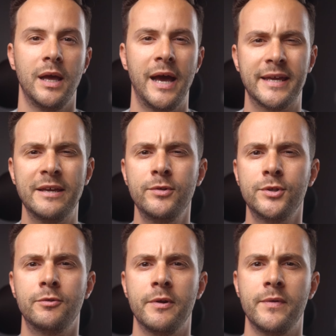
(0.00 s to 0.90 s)
I give you
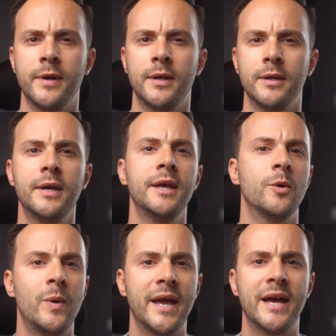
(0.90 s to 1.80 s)
the reveal
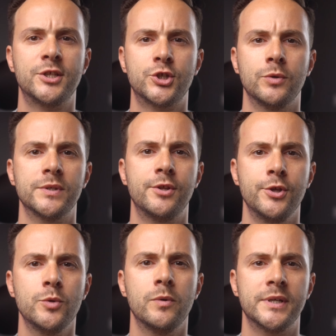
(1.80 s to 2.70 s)
why I chose the
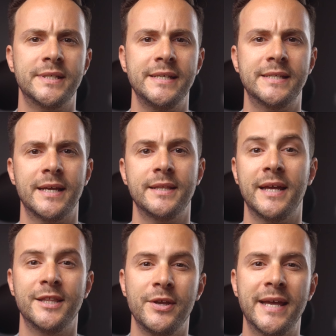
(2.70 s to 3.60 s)
Neewer C-stand
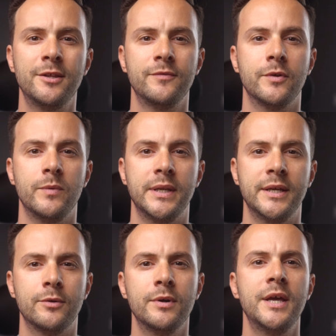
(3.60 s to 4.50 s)
at the end of the
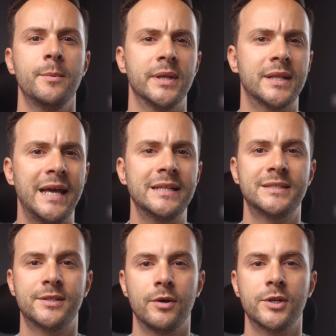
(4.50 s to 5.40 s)
video, but let's
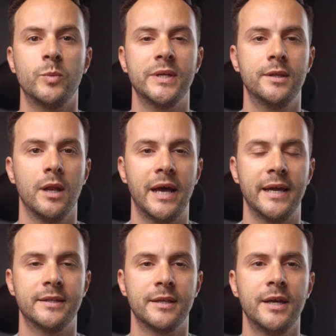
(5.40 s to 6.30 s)
start with the
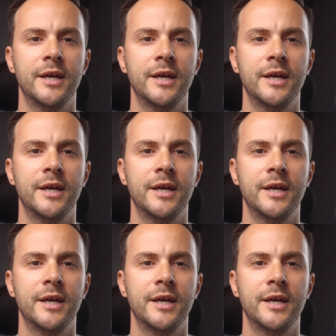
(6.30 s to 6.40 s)
light.